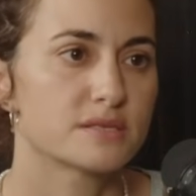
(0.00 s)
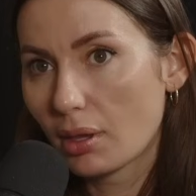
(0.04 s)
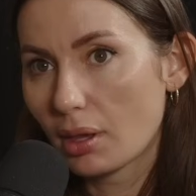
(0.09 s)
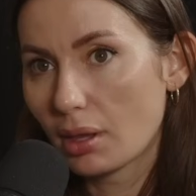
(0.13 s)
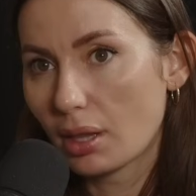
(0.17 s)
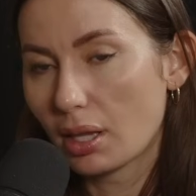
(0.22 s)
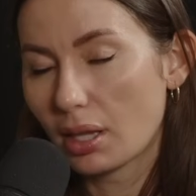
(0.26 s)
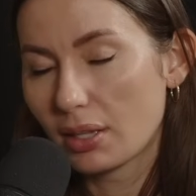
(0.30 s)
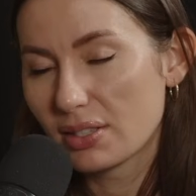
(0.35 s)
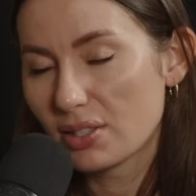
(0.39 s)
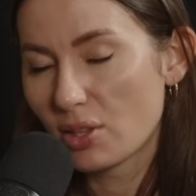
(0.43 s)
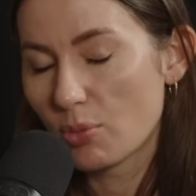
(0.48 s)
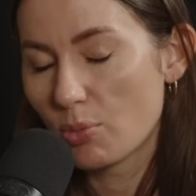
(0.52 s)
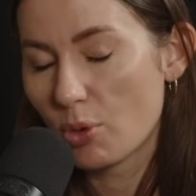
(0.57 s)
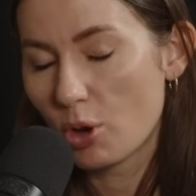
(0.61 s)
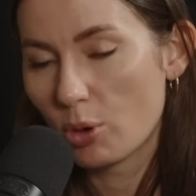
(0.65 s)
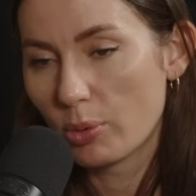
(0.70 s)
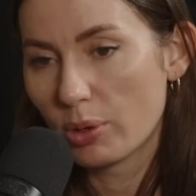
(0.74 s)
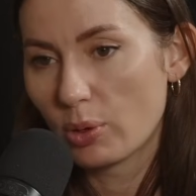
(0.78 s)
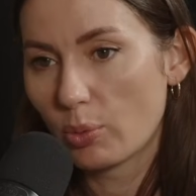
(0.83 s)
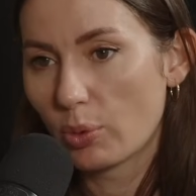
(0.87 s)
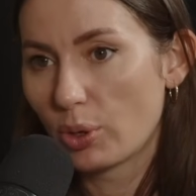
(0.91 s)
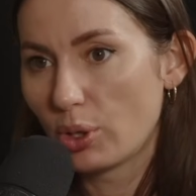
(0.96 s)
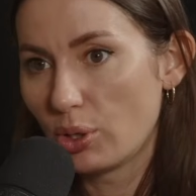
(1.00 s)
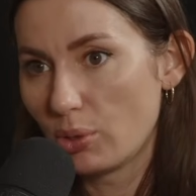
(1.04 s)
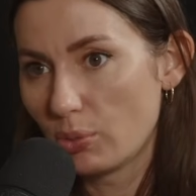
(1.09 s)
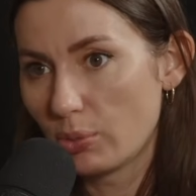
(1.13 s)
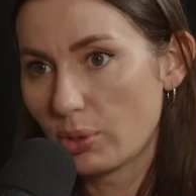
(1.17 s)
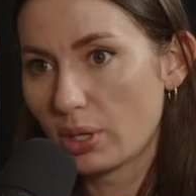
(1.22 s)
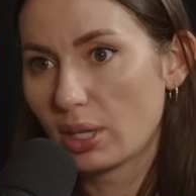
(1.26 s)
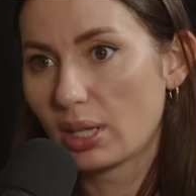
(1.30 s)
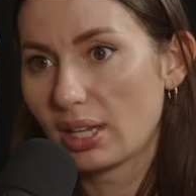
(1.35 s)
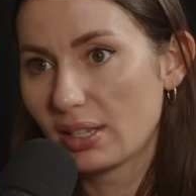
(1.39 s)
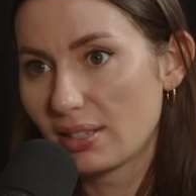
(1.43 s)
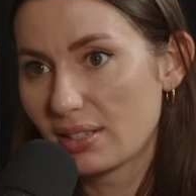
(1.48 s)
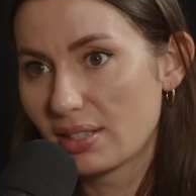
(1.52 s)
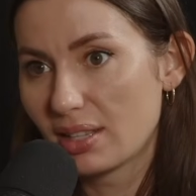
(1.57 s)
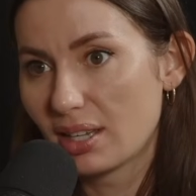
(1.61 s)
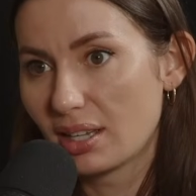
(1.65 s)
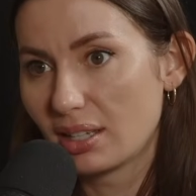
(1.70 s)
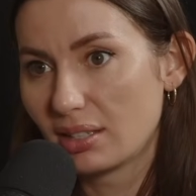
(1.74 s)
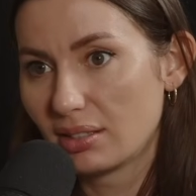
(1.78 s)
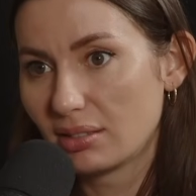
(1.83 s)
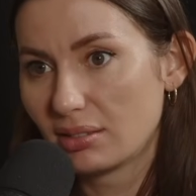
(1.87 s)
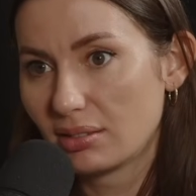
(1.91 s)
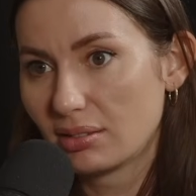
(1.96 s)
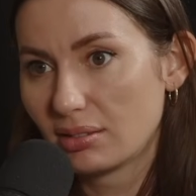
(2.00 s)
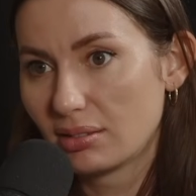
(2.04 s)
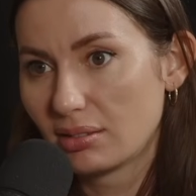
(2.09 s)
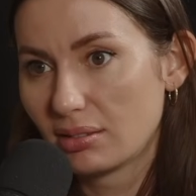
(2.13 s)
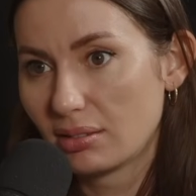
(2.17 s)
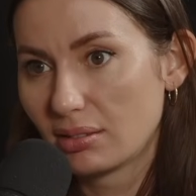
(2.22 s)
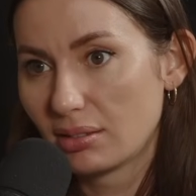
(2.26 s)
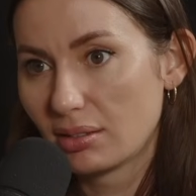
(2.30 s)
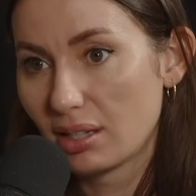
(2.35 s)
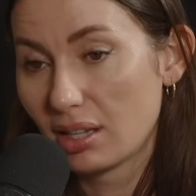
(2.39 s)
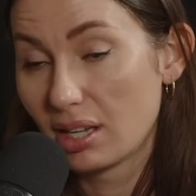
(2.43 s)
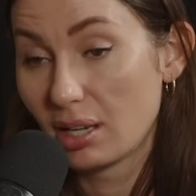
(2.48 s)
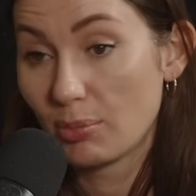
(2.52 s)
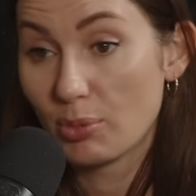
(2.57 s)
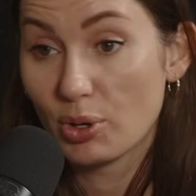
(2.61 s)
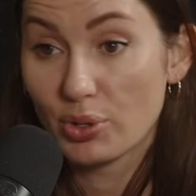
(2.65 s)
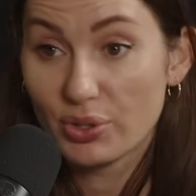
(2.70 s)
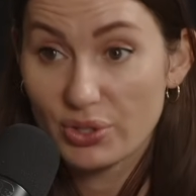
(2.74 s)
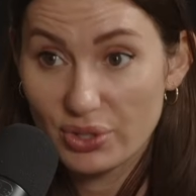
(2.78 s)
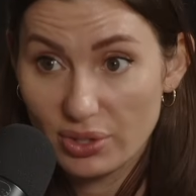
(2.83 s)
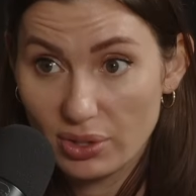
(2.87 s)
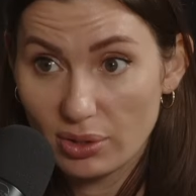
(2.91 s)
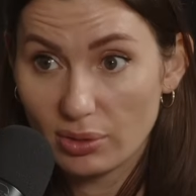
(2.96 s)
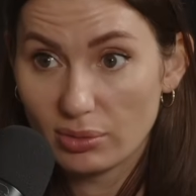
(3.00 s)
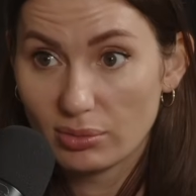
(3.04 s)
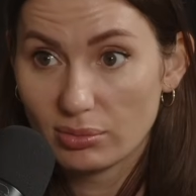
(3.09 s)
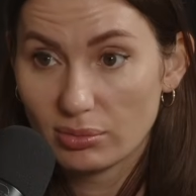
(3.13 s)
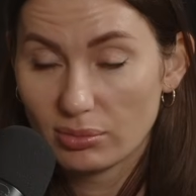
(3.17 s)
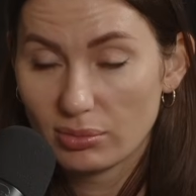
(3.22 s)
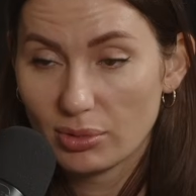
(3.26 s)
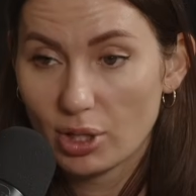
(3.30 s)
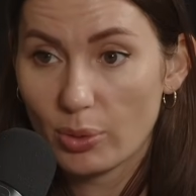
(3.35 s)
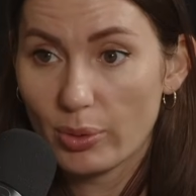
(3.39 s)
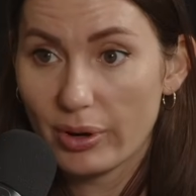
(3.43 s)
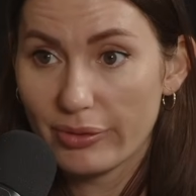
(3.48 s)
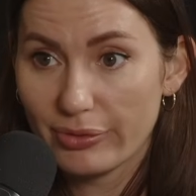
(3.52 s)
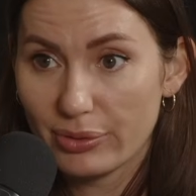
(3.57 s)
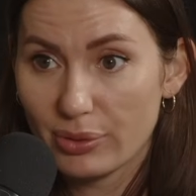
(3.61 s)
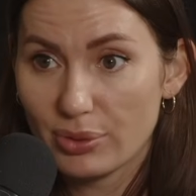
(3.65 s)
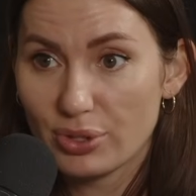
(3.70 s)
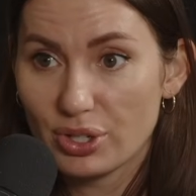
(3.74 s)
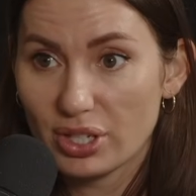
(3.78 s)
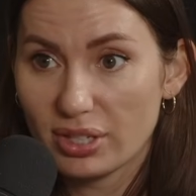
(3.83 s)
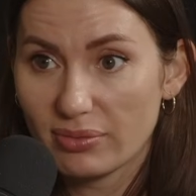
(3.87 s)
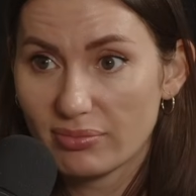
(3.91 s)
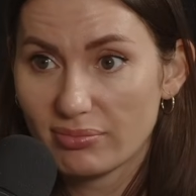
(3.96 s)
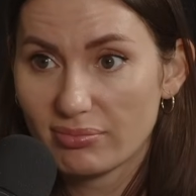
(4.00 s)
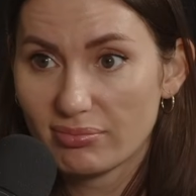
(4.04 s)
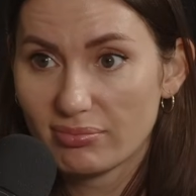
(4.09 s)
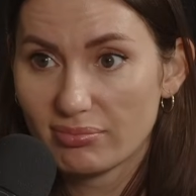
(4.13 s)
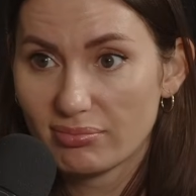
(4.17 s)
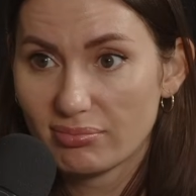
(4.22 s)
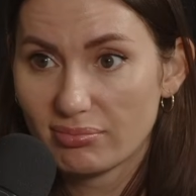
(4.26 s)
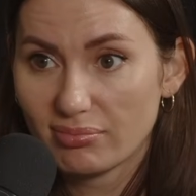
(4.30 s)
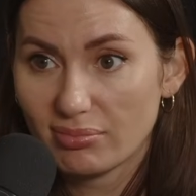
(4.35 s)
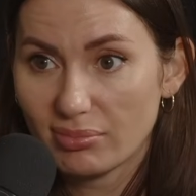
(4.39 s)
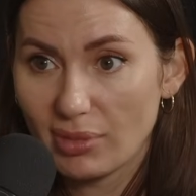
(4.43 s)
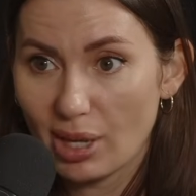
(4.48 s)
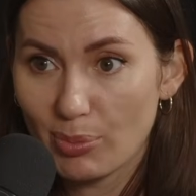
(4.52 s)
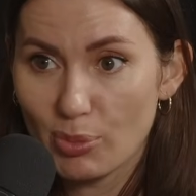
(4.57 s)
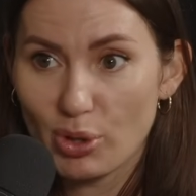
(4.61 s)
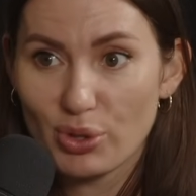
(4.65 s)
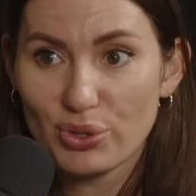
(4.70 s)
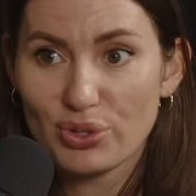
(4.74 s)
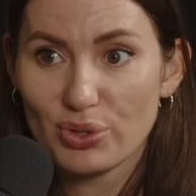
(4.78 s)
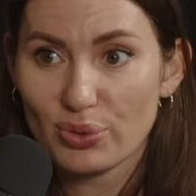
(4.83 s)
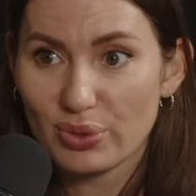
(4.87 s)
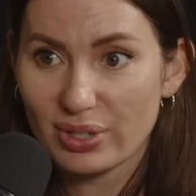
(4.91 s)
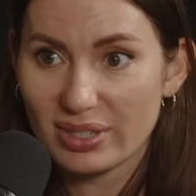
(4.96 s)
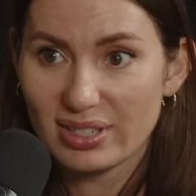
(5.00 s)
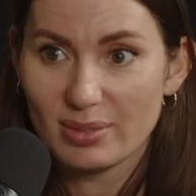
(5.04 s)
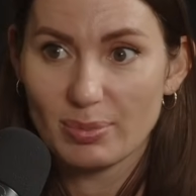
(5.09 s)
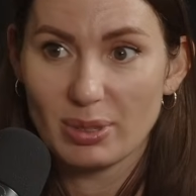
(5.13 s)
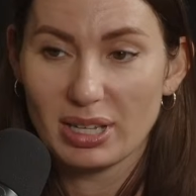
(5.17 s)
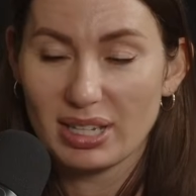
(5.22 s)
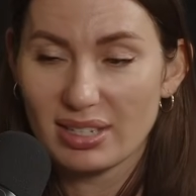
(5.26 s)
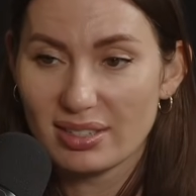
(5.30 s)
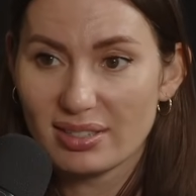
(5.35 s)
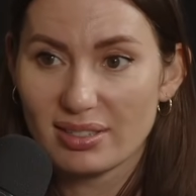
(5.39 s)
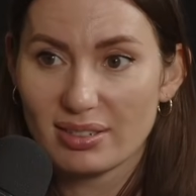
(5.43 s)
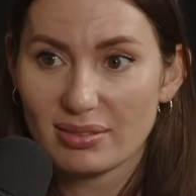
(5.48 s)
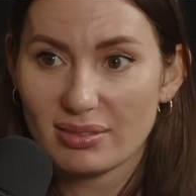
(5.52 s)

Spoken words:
think it's the moment where you realize that I'm also a refugee. I'm also displaced.